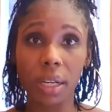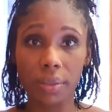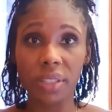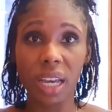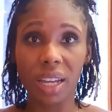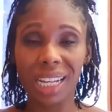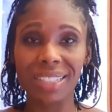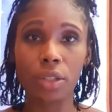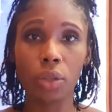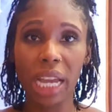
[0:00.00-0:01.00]
out of 10,
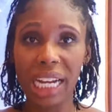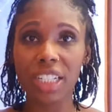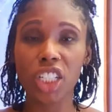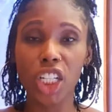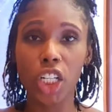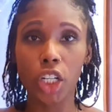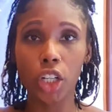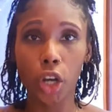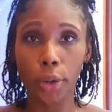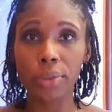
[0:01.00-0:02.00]
until they actually
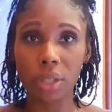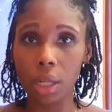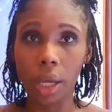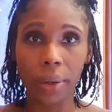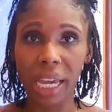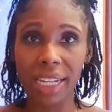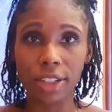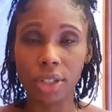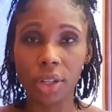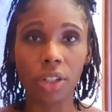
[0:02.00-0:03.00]
go to the
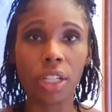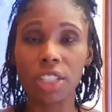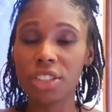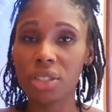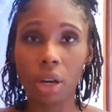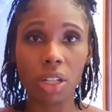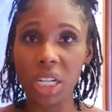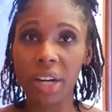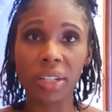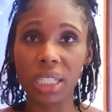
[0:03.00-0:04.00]
location, start
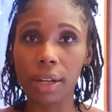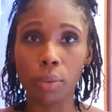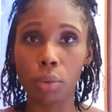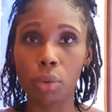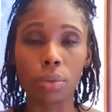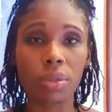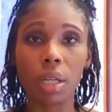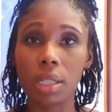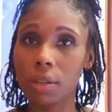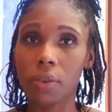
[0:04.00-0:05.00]
tearing down walls
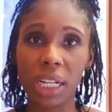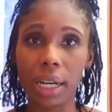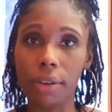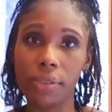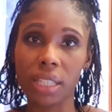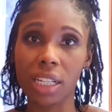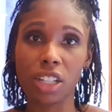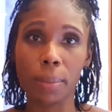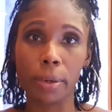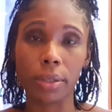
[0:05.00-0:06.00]
to find out if it's
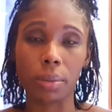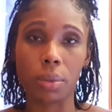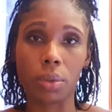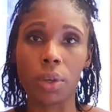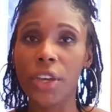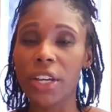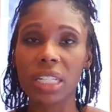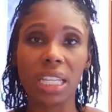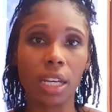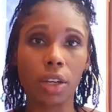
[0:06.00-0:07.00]
actually possible,
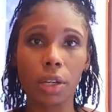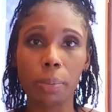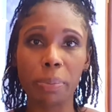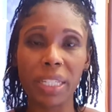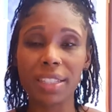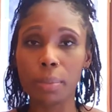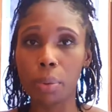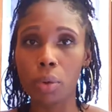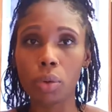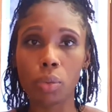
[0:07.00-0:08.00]
because there could be
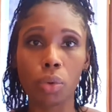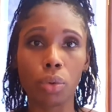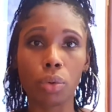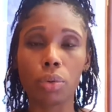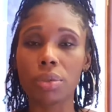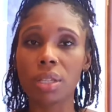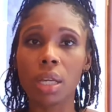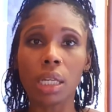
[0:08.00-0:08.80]
support walls,